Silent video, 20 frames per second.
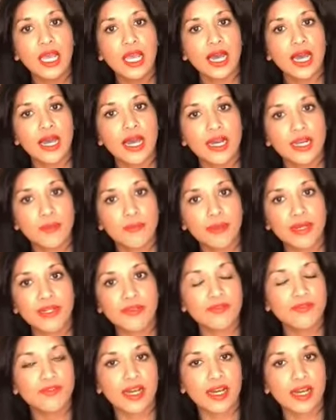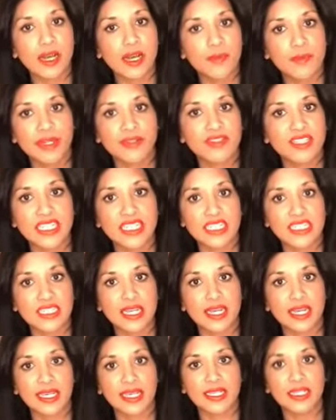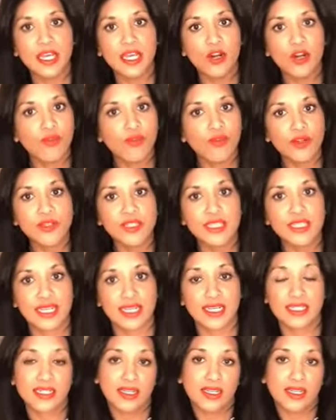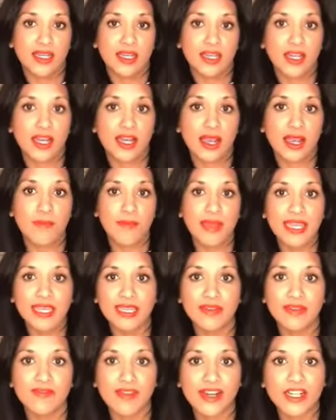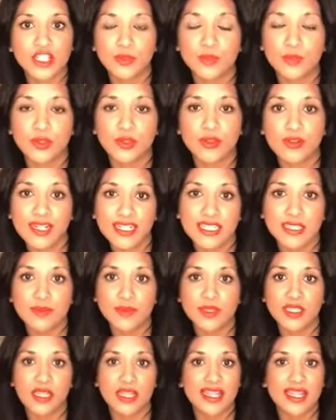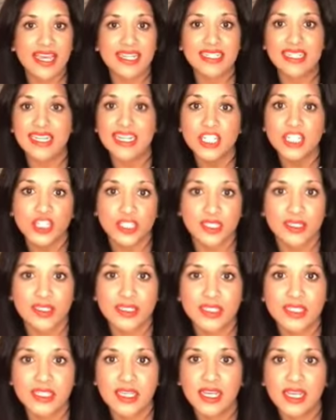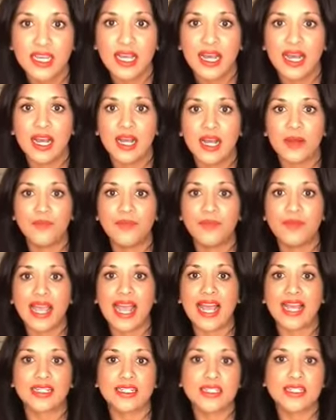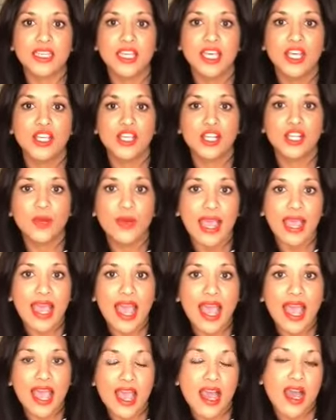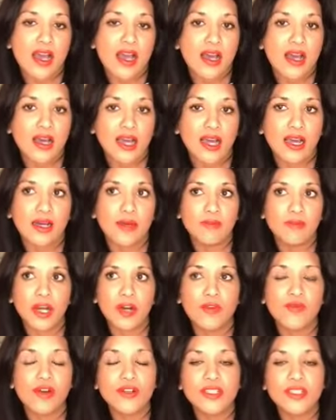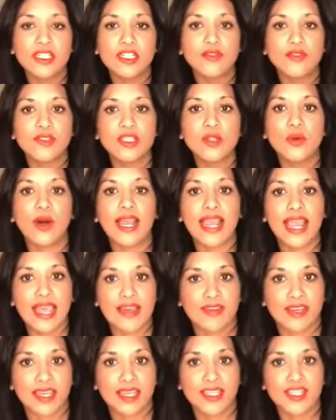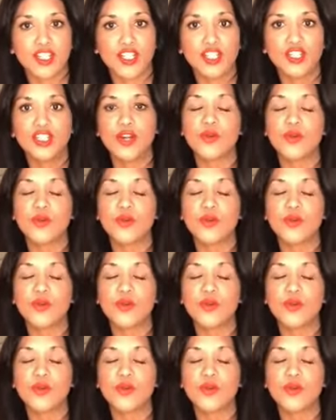and a bit of seasoning, roasted. And making vegetable crisps, they're delicious. And you know what, a roast dinner is quite heavy, so you don't